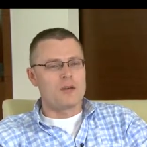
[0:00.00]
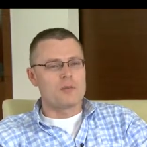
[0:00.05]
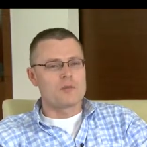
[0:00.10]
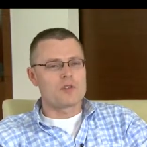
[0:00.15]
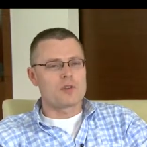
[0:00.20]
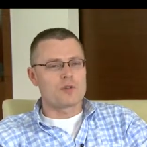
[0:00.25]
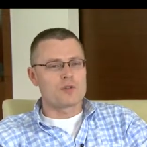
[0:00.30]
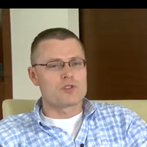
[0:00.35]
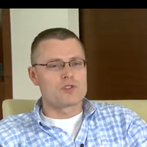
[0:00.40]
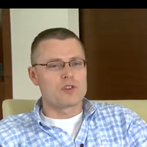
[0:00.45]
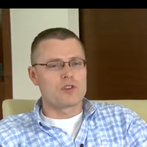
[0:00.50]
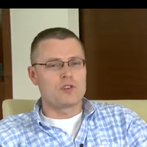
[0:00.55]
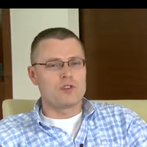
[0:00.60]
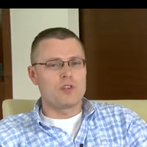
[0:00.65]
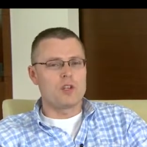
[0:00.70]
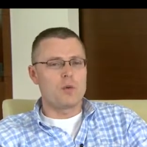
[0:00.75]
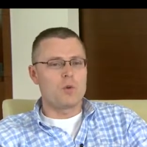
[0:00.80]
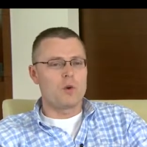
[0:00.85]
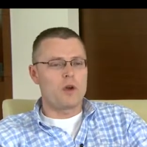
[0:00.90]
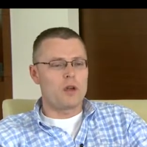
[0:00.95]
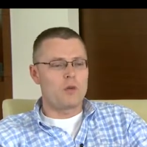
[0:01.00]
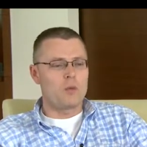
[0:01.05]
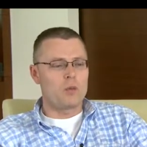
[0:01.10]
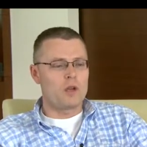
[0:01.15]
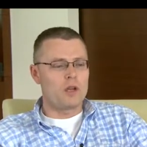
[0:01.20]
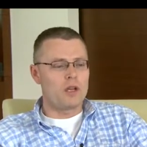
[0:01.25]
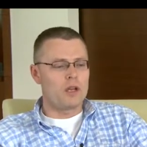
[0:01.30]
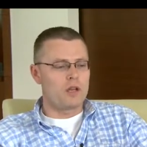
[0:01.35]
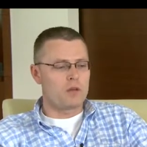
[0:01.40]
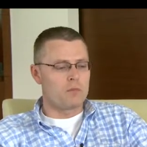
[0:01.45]
So certainly when
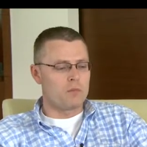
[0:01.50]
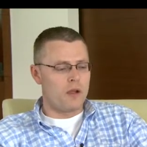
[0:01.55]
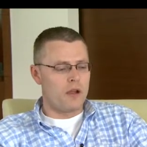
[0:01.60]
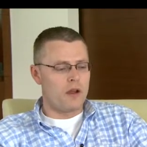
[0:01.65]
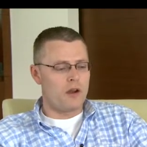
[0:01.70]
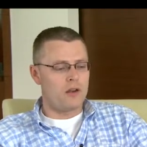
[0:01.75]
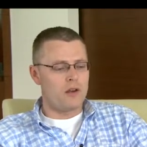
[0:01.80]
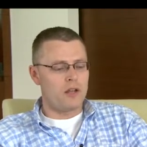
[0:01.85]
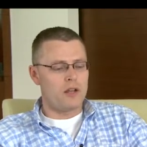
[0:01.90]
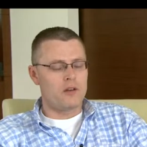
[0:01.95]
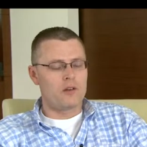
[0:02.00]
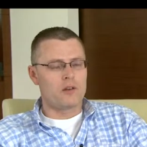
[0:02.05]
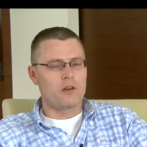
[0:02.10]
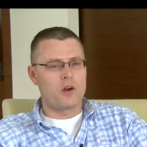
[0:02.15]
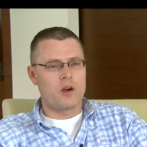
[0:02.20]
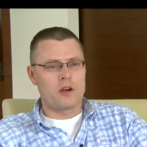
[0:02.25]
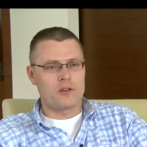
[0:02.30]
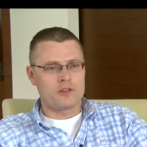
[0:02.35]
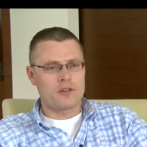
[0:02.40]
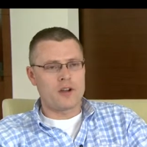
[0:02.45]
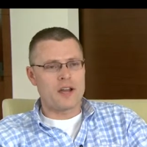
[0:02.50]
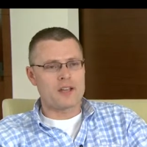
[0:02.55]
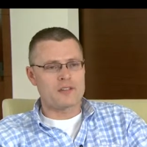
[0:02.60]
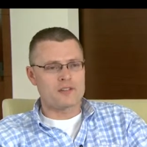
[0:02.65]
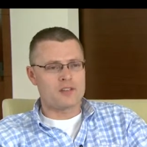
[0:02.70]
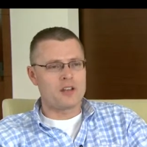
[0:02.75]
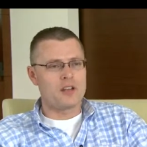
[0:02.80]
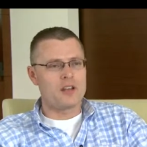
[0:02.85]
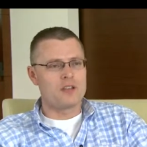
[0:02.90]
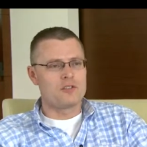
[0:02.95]
we compared it or
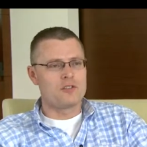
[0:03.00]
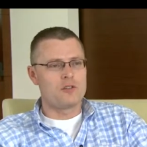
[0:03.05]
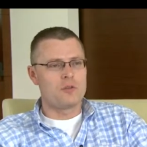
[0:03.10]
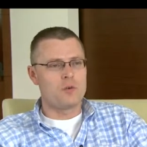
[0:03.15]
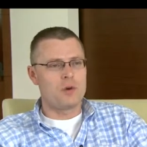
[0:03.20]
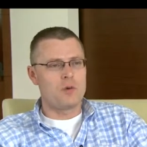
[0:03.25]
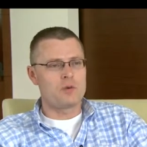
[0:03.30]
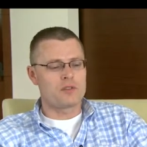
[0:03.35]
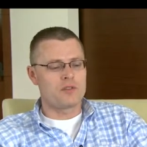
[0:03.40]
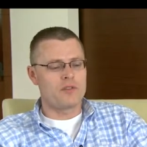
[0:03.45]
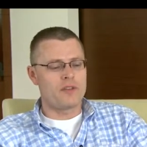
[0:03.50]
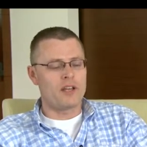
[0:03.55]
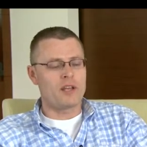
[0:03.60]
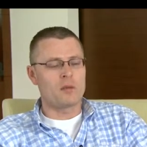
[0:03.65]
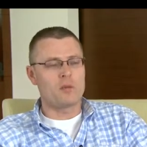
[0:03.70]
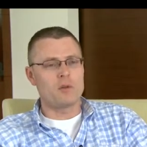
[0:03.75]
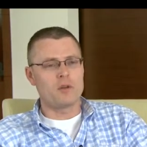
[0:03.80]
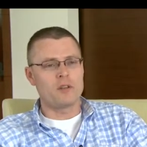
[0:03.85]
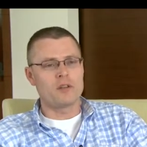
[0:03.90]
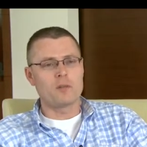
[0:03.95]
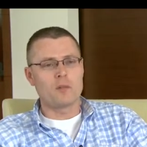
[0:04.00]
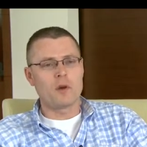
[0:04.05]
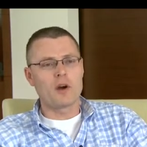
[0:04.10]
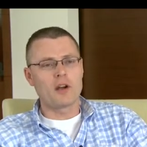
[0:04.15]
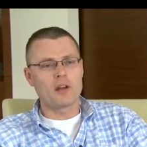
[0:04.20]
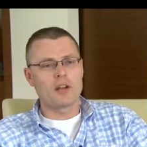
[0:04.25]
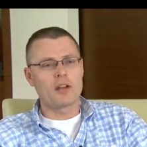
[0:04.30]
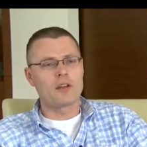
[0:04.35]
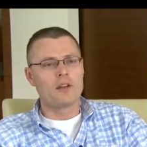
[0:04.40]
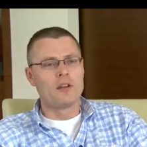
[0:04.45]
contrasted it to what was available in the
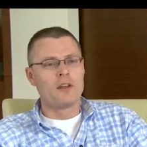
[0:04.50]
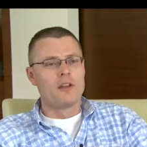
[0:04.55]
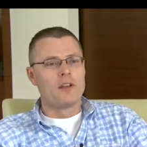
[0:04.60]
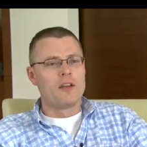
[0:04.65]
market,